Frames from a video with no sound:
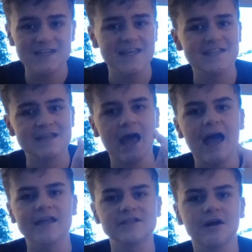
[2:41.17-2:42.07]
It is
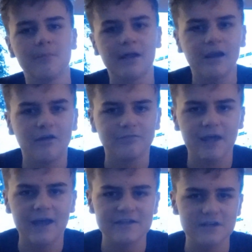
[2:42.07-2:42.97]
airtime hill after
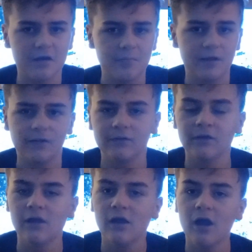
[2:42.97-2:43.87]
airtime hill.
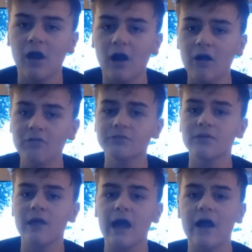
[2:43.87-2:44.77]
After
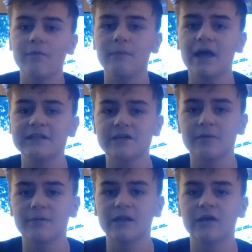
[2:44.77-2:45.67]
that
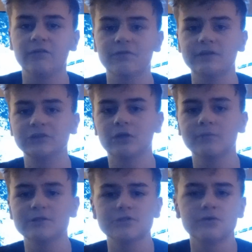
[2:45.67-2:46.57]
airtime hill, after the
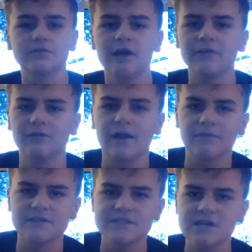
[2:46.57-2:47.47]
drop, you sort of head
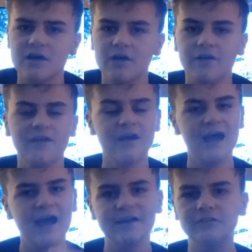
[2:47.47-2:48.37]
round this turn,
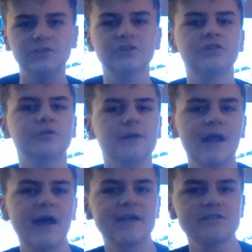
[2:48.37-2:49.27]
and you're just doing
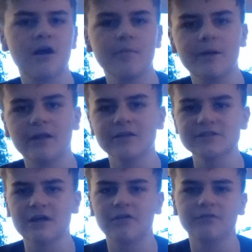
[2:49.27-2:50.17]
airtime
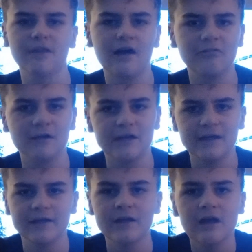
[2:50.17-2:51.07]
hills after that,
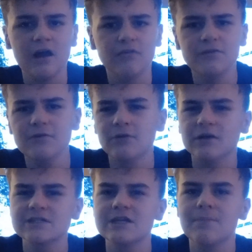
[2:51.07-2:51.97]
really. A few
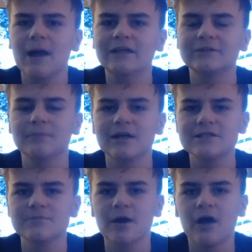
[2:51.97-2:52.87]
nicely banked
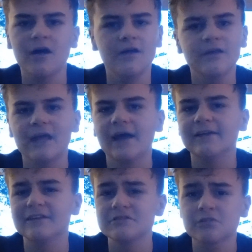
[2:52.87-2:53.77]
bits, but
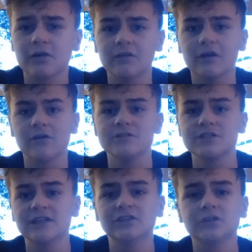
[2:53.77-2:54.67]
this
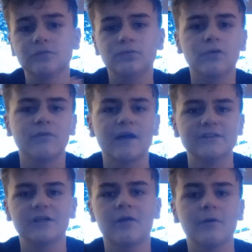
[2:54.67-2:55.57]
coaster is just full of
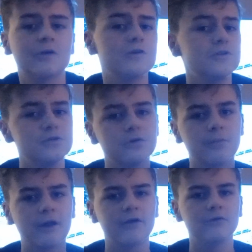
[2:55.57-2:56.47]
airtime. I could talk
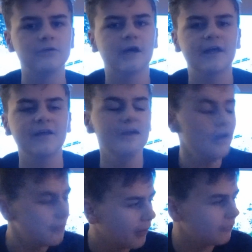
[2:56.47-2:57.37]
about it all day,
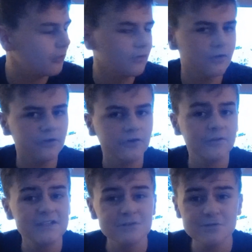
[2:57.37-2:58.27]
but I'm not going
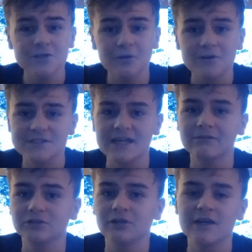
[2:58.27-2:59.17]
to. It's also got a
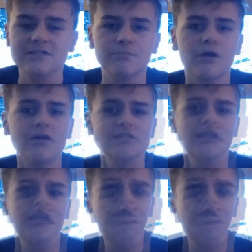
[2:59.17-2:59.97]
soundtrack, surprisingly.